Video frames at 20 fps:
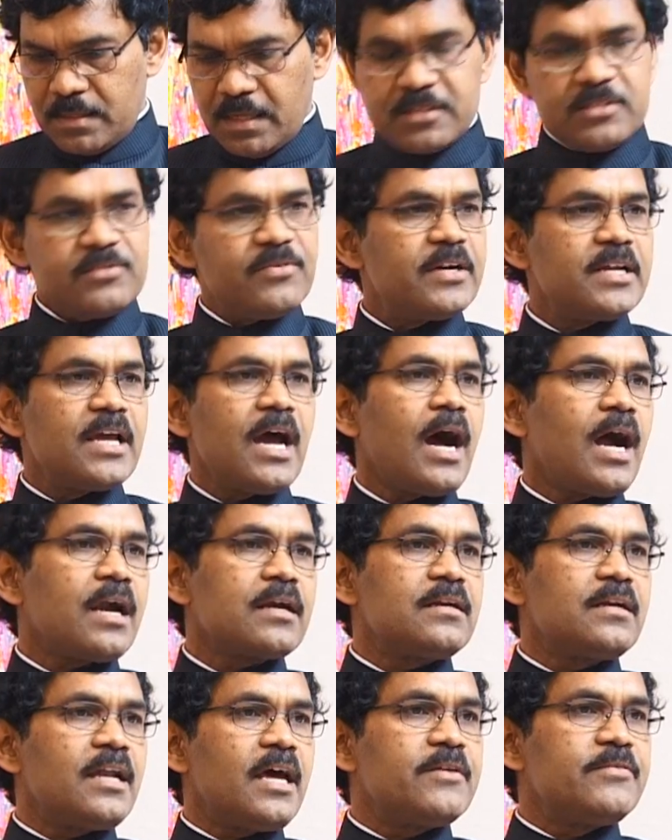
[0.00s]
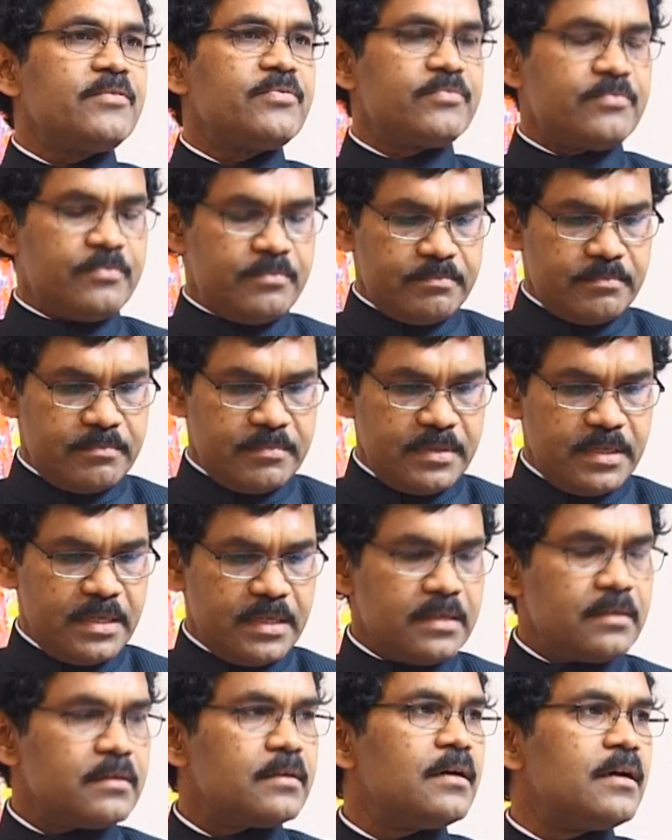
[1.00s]
It was a very hard life
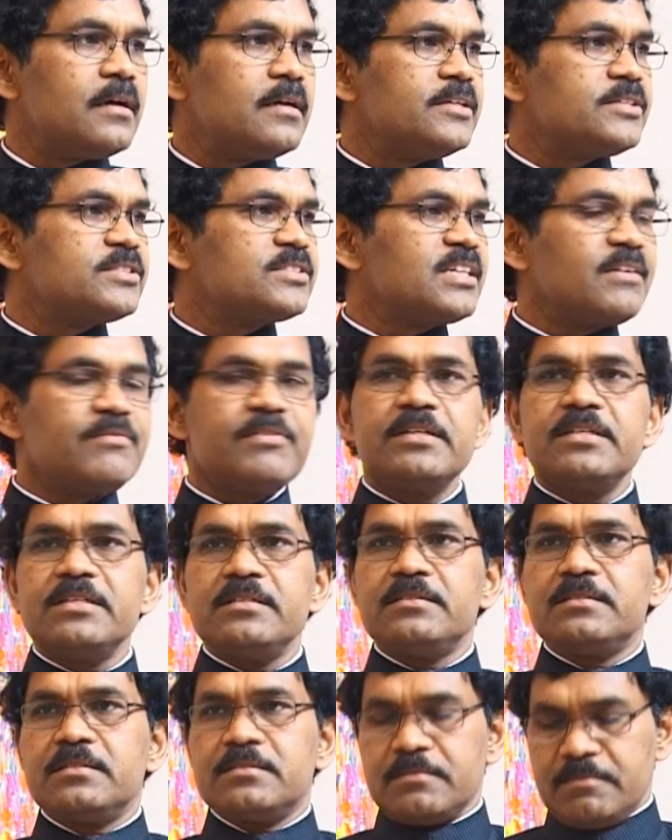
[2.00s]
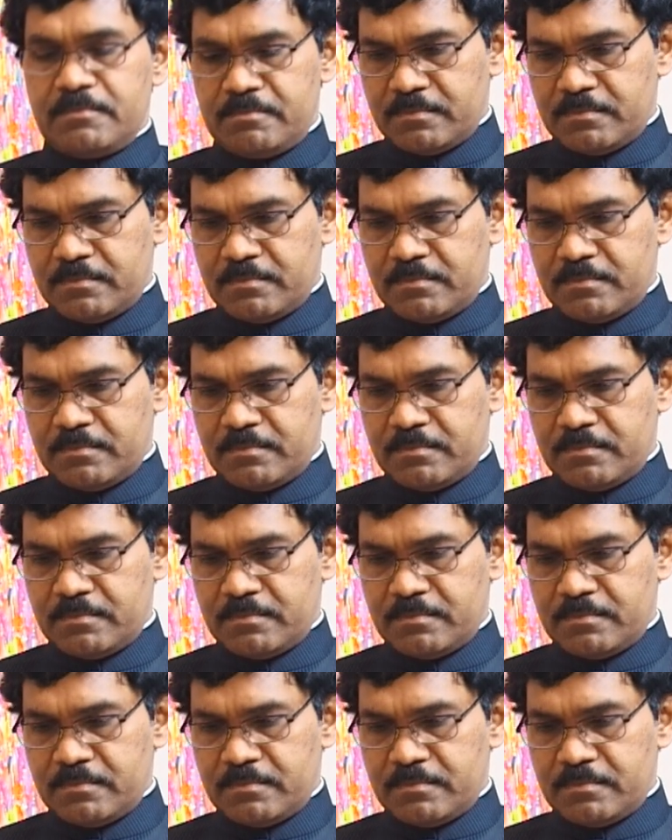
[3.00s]
in early 70s.